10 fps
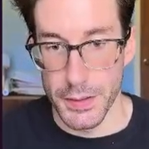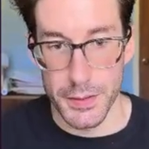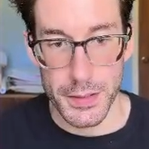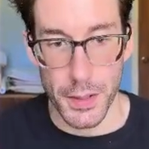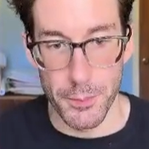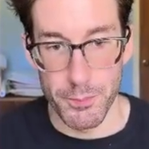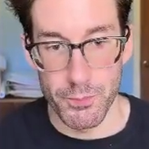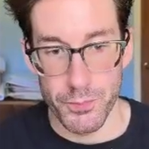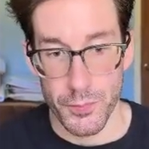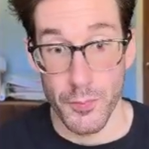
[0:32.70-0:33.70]
So
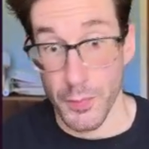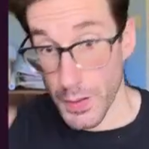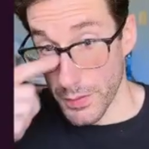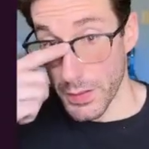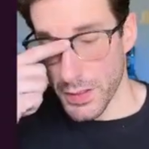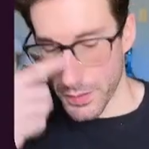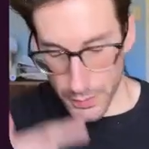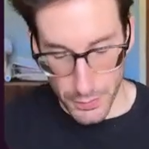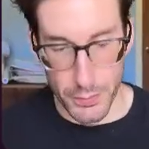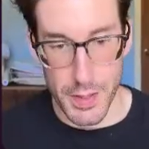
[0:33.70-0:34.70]
these are
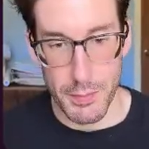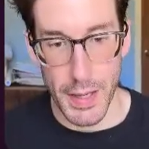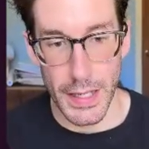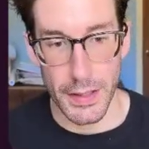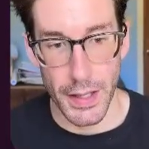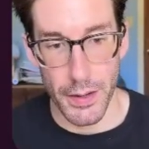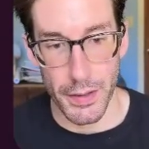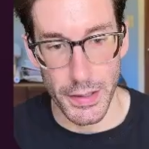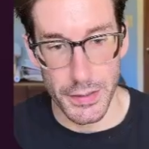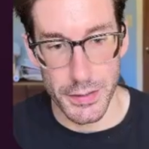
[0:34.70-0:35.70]
the three main
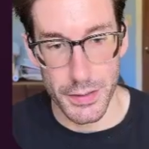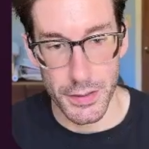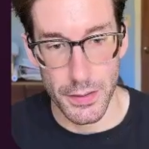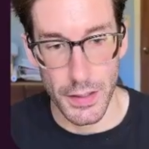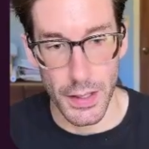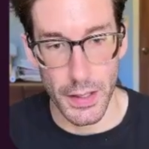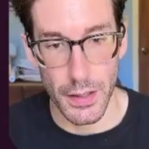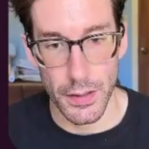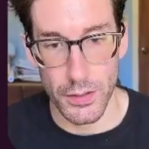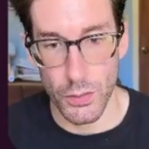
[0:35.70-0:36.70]
areas
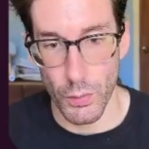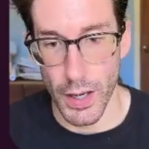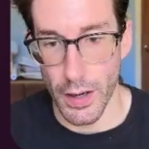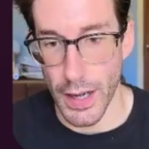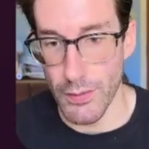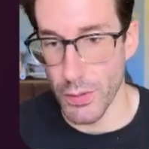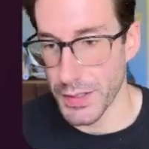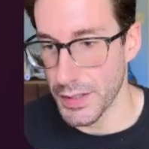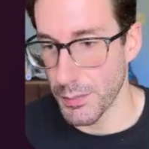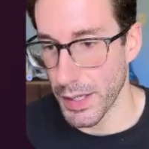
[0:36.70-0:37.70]
where I've
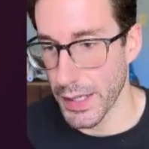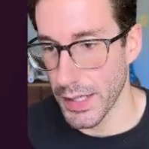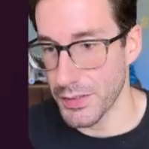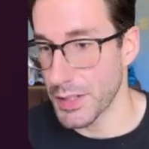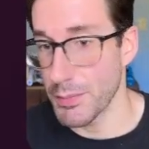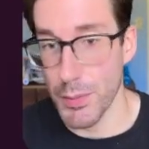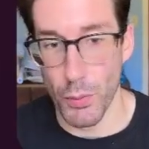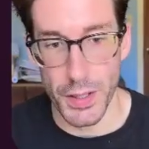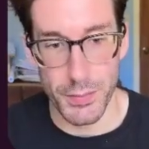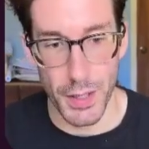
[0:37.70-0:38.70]
wasted money and I've seen people
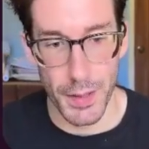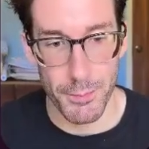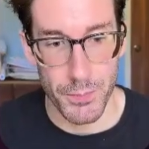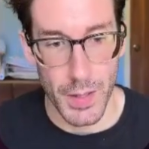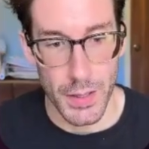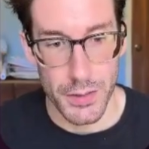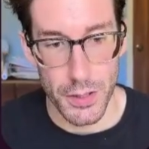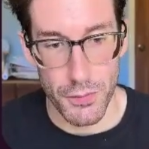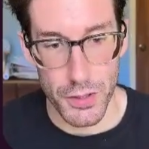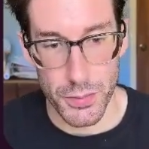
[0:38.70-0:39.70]
waste money.
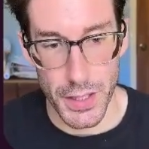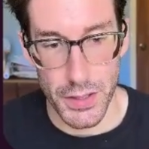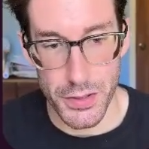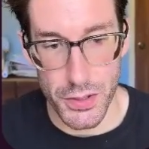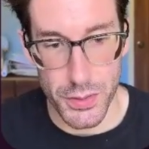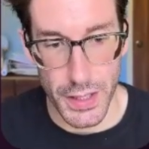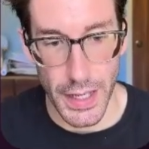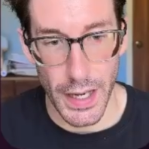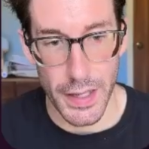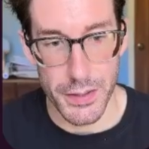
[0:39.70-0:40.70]
So the first one here is using
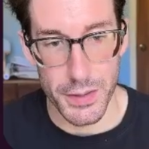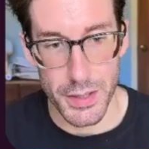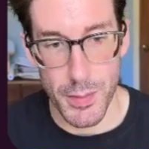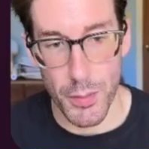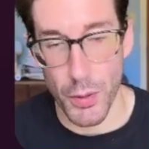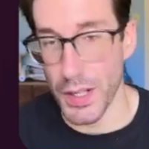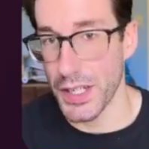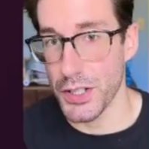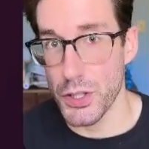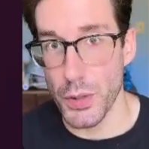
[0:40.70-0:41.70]
A I. So this can be broken
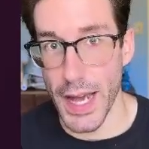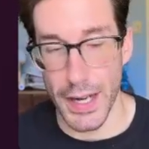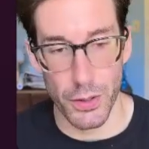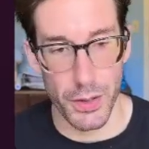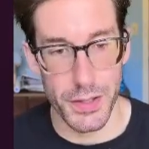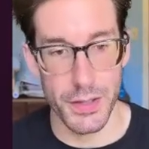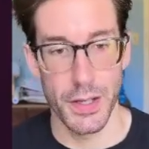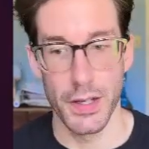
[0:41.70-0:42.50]
into two categories.